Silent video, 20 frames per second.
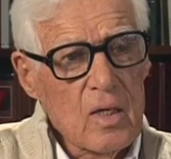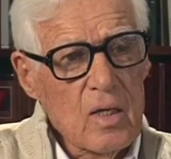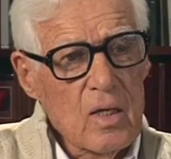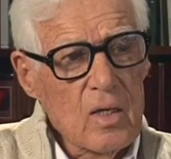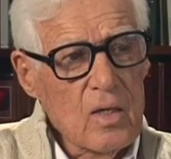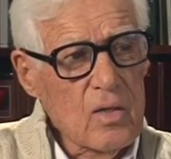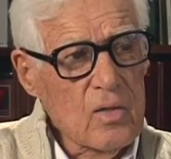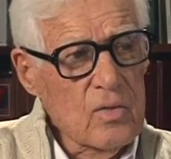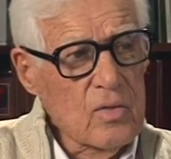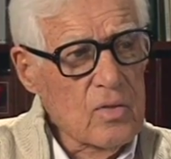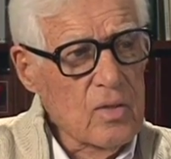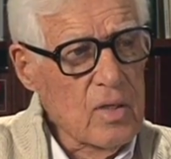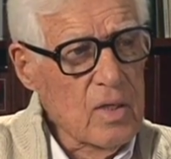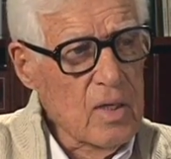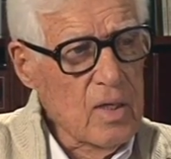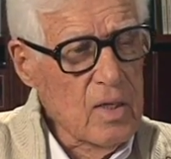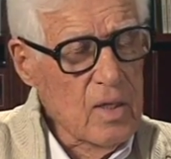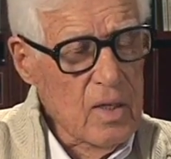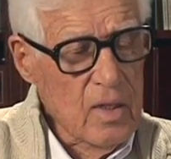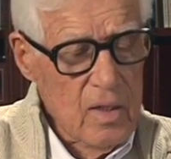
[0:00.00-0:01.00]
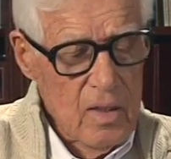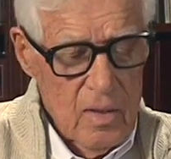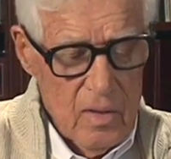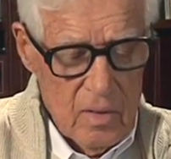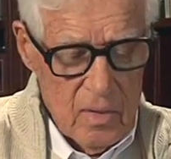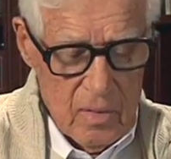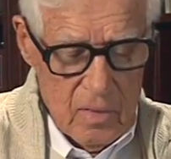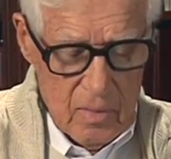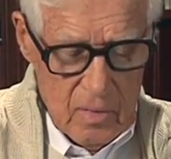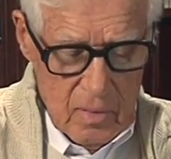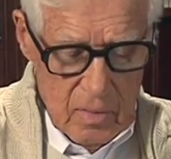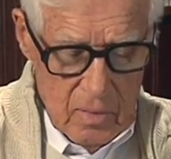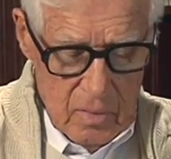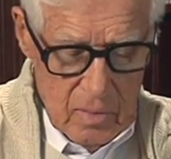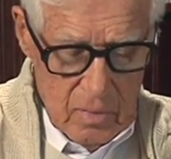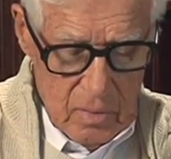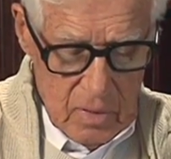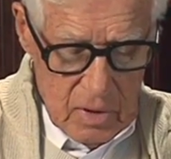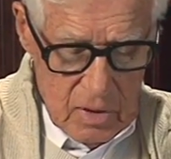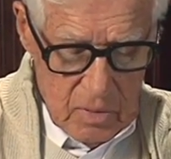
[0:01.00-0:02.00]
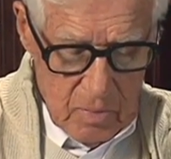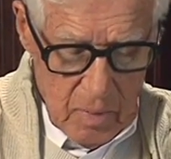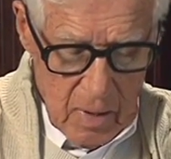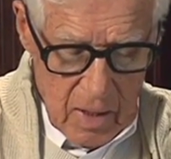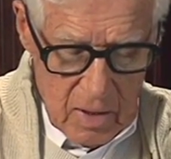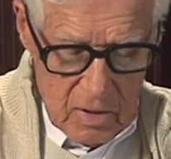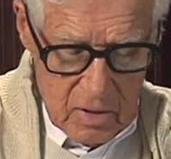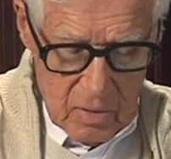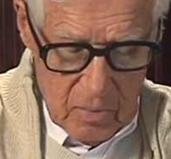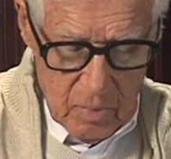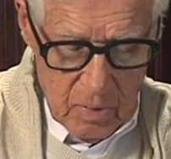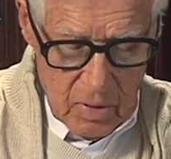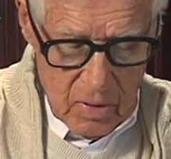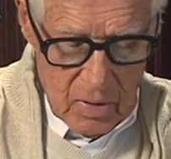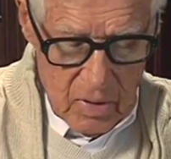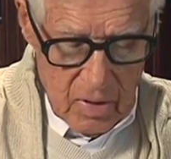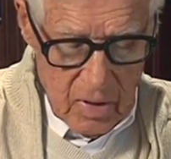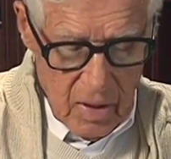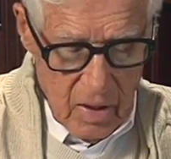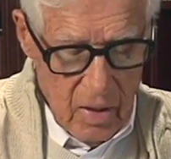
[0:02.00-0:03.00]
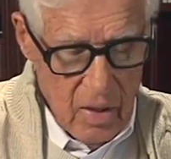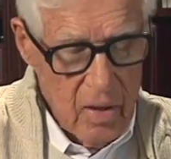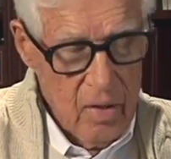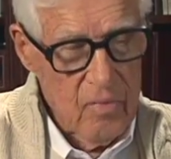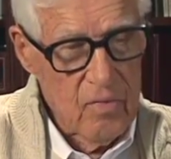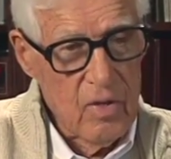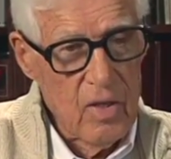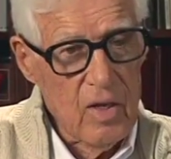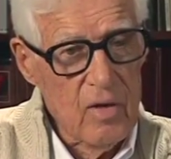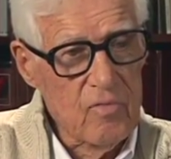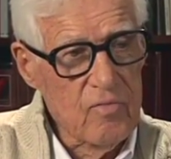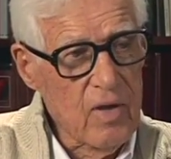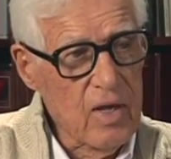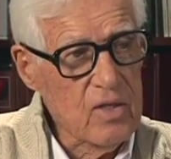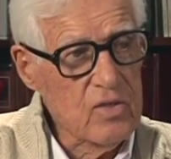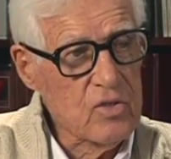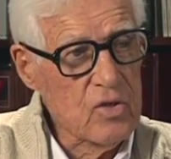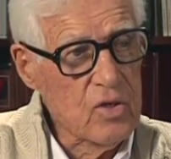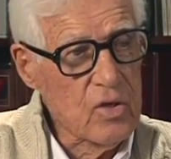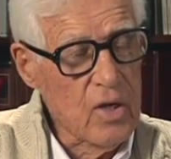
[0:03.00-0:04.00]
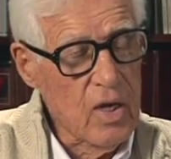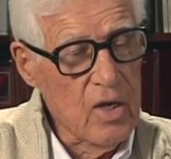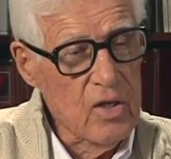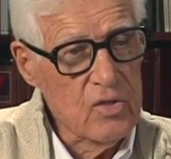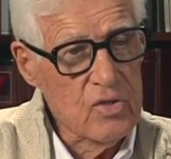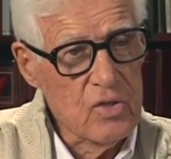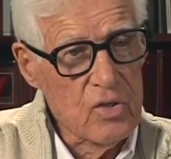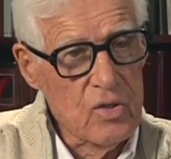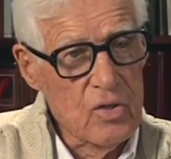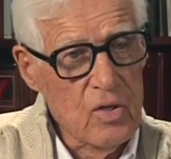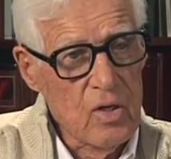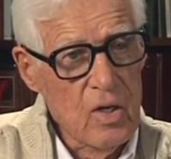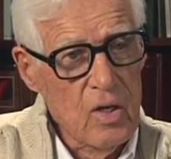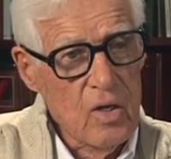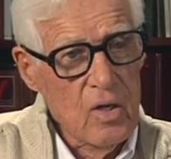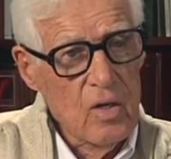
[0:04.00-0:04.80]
the responsibility of the investigation